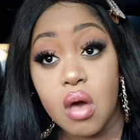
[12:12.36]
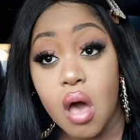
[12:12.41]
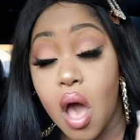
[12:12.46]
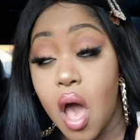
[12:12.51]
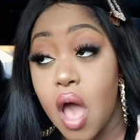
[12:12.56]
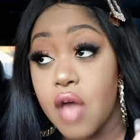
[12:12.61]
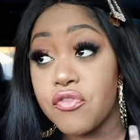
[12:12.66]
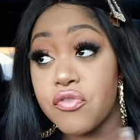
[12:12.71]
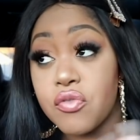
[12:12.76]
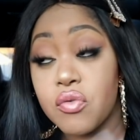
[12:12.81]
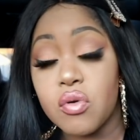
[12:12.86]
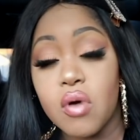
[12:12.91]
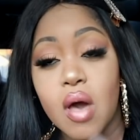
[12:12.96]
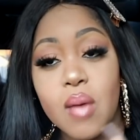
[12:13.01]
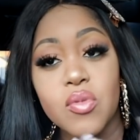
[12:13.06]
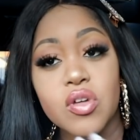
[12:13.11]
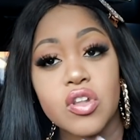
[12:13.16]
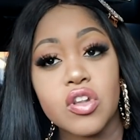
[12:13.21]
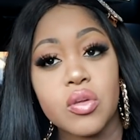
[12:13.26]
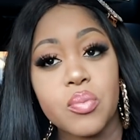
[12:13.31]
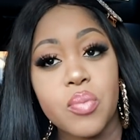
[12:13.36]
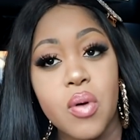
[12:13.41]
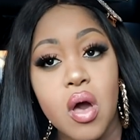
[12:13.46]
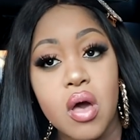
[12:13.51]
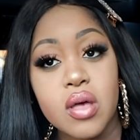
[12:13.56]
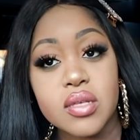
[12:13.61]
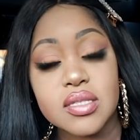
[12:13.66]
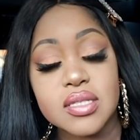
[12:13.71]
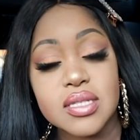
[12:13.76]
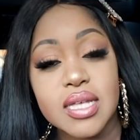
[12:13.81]
I thought I'm going to look
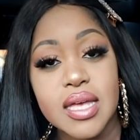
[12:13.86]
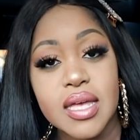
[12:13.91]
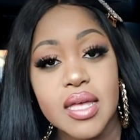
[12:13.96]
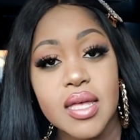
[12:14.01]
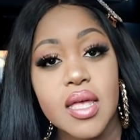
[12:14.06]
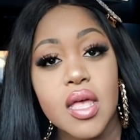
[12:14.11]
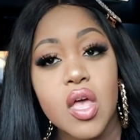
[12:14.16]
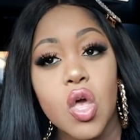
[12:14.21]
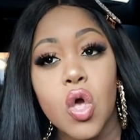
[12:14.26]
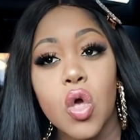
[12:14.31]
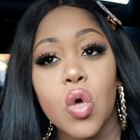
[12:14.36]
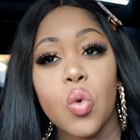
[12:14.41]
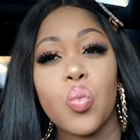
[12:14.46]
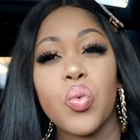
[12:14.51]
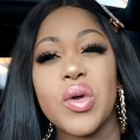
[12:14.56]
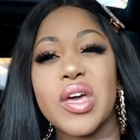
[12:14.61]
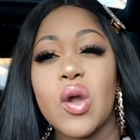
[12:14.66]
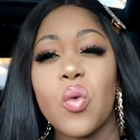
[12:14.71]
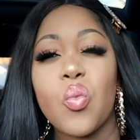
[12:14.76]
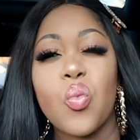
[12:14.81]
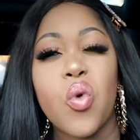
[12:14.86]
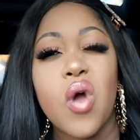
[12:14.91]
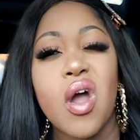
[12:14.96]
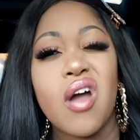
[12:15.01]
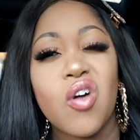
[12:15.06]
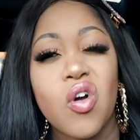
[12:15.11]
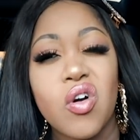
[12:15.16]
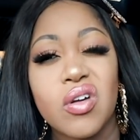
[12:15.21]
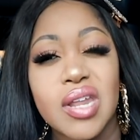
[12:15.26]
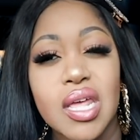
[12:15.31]
past it. We can
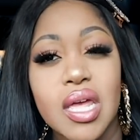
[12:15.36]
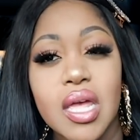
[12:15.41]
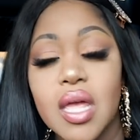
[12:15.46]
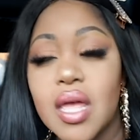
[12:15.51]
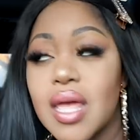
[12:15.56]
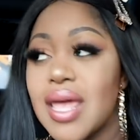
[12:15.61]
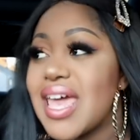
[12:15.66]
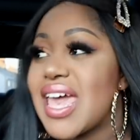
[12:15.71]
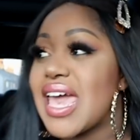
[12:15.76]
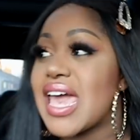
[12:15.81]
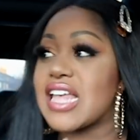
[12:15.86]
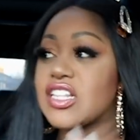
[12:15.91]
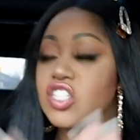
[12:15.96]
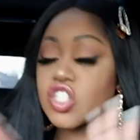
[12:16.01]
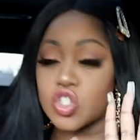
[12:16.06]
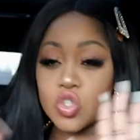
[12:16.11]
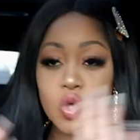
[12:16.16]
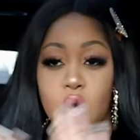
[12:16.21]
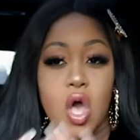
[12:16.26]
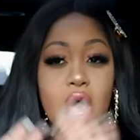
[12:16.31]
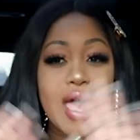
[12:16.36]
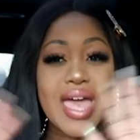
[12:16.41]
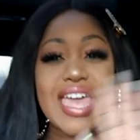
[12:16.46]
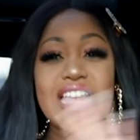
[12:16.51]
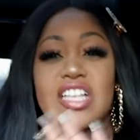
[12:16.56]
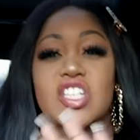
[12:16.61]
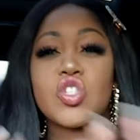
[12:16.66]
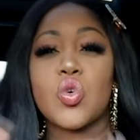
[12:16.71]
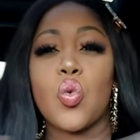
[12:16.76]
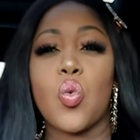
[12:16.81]
work on it. It's not
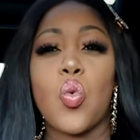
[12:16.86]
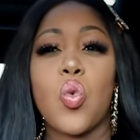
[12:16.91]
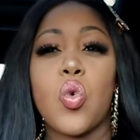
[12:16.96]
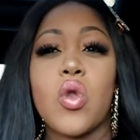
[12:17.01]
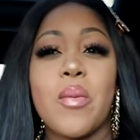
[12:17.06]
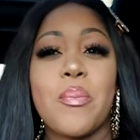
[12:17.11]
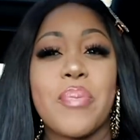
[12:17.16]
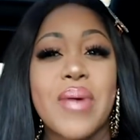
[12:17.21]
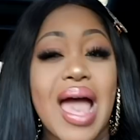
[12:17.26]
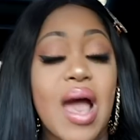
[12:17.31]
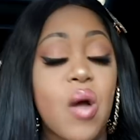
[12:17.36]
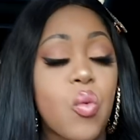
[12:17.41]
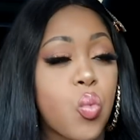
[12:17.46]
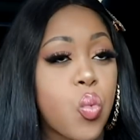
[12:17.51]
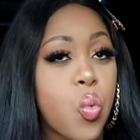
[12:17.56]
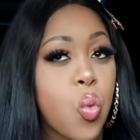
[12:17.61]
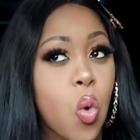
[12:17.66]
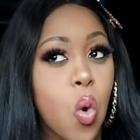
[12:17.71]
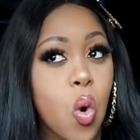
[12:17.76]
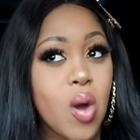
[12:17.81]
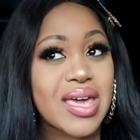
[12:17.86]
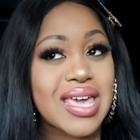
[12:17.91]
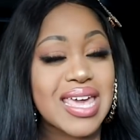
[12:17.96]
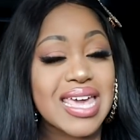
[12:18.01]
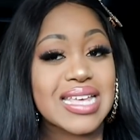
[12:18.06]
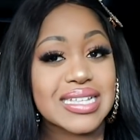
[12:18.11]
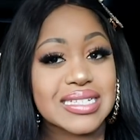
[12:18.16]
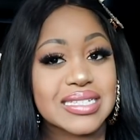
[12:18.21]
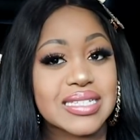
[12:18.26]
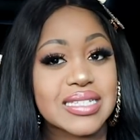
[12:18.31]
all about what it
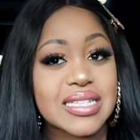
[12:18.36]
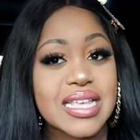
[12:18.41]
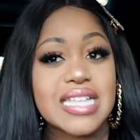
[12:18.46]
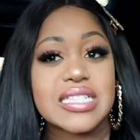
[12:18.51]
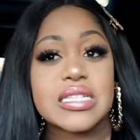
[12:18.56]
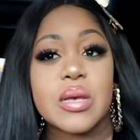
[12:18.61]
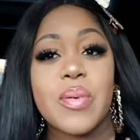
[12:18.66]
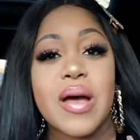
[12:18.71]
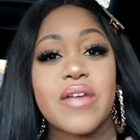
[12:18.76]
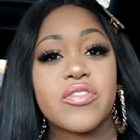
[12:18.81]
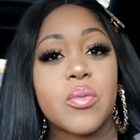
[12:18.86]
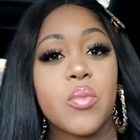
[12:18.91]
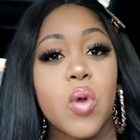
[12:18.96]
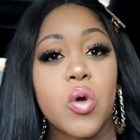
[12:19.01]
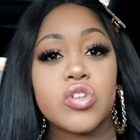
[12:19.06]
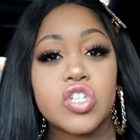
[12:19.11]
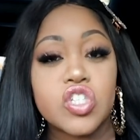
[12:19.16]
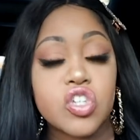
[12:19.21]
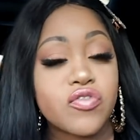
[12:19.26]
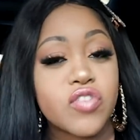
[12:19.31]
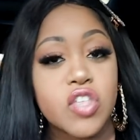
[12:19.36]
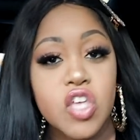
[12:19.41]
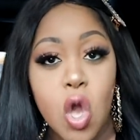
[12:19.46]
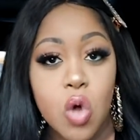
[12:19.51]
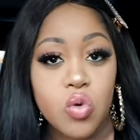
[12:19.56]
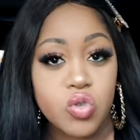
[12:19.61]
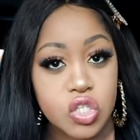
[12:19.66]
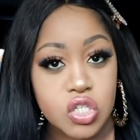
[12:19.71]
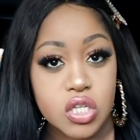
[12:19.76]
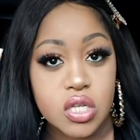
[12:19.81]
is. It's about the motion of the
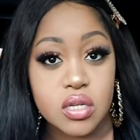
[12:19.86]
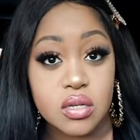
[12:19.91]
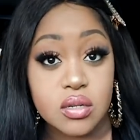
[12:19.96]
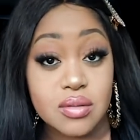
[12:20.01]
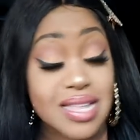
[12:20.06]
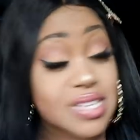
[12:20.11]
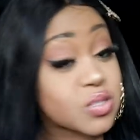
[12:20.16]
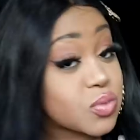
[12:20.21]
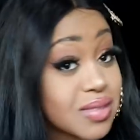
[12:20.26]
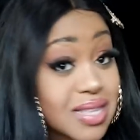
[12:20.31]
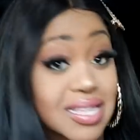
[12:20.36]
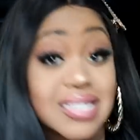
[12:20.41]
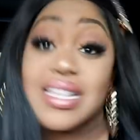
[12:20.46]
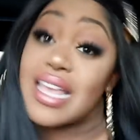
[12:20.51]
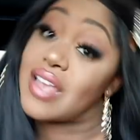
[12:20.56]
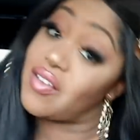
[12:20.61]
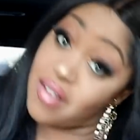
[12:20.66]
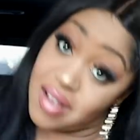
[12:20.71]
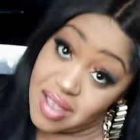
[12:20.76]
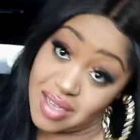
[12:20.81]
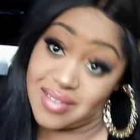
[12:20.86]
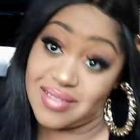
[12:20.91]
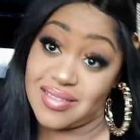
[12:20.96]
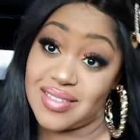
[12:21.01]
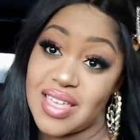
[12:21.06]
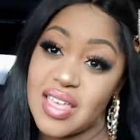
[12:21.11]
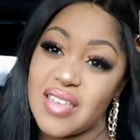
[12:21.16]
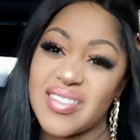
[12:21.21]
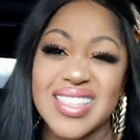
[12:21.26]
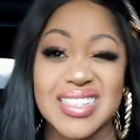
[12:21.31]
ocean. That's what they say, right?
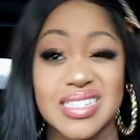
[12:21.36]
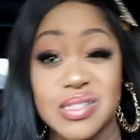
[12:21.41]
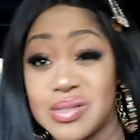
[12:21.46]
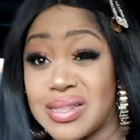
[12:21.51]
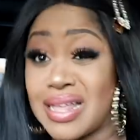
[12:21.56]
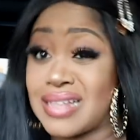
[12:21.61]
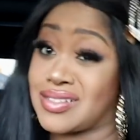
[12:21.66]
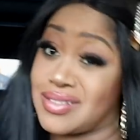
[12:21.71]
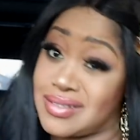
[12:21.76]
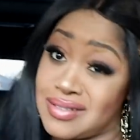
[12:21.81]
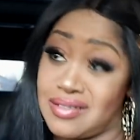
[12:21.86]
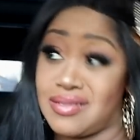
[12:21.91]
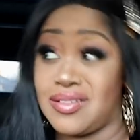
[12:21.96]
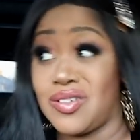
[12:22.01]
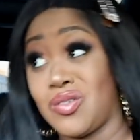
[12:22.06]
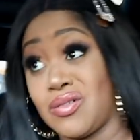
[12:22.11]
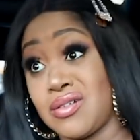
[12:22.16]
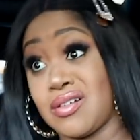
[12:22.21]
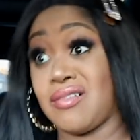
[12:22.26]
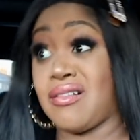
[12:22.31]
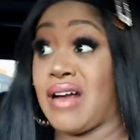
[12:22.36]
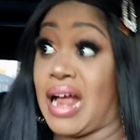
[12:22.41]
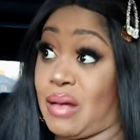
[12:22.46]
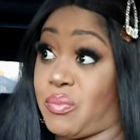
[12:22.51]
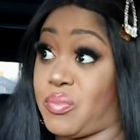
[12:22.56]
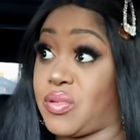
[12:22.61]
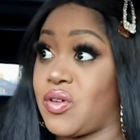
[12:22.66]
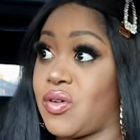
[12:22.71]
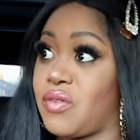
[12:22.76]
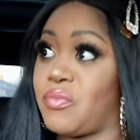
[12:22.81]
Because that's a lot of
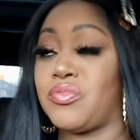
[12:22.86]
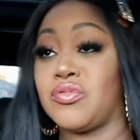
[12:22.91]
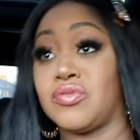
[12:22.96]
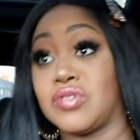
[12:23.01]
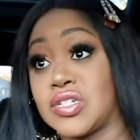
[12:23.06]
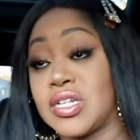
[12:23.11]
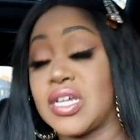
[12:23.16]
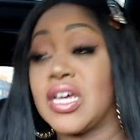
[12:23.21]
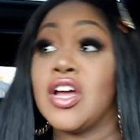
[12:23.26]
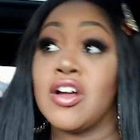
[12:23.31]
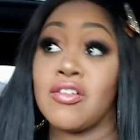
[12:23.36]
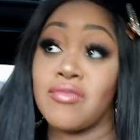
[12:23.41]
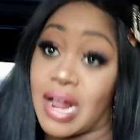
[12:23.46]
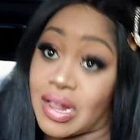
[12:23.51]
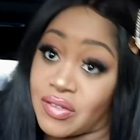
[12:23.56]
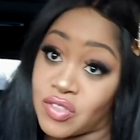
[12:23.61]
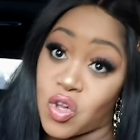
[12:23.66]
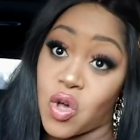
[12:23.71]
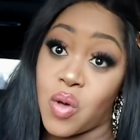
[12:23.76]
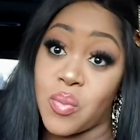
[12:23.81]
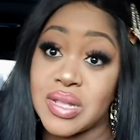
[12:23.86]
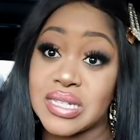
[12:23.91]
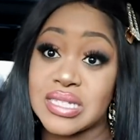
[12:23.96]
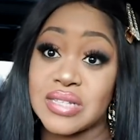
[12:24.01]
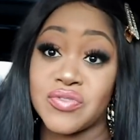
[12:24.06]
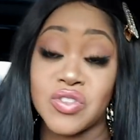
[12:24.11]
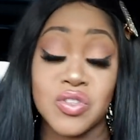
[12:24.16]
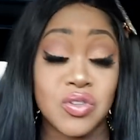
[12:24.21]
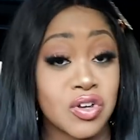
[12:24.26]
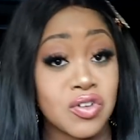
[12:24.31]
crap, a lot of bullshit. Write in the comments
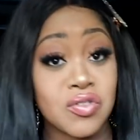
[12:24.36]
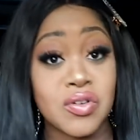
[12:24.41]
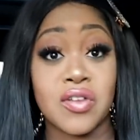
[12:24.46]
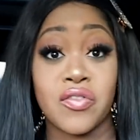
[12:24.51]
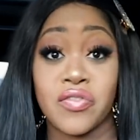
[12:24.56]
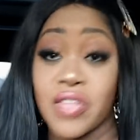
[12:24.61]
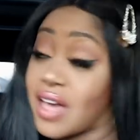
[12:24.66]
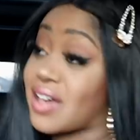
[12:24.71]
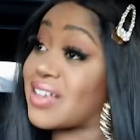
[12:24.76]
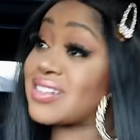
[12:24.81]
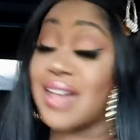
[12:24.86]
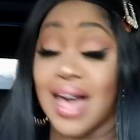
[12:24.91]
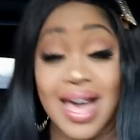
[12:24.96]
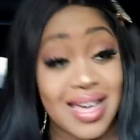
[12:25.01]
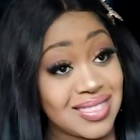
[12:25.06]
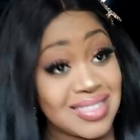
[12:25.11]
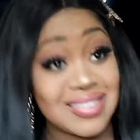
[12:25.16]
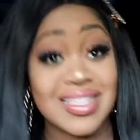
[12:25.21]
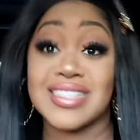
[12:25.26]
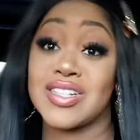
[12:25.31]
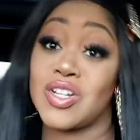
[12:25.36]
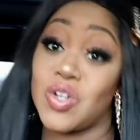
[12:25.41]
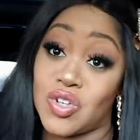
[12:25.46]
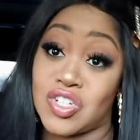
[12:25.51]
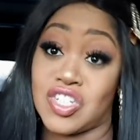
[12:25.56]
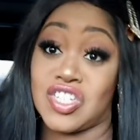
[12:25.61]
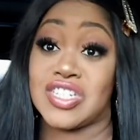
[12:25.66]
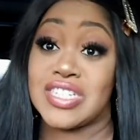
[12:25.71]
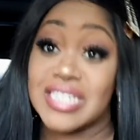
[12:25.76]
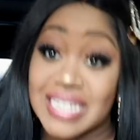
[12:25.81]
if you agree with that, because I think that's a lot
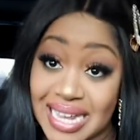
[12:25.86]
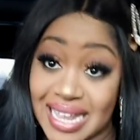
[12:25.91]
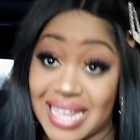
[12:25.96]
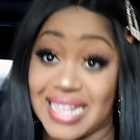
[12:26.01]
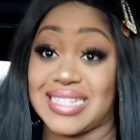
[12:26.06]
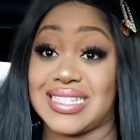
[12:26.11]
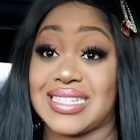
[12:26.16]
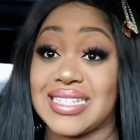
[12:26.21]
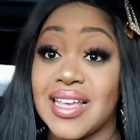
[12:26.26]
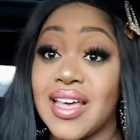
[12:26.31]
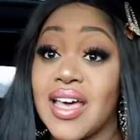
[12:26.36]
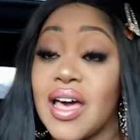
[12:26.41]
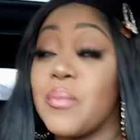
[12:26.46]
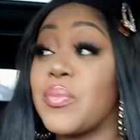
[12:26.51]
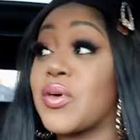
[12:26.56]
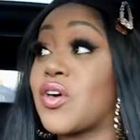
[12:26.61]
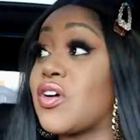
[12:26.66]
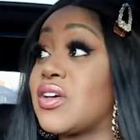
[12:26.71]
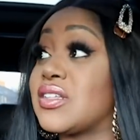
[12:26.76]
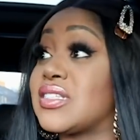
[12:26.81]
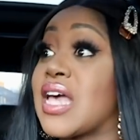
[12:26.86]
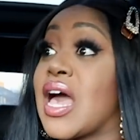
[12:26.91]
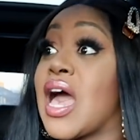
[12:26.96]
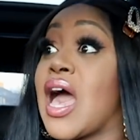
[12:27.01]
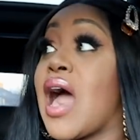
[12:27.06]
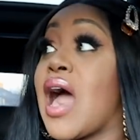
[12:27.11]
of shit. Because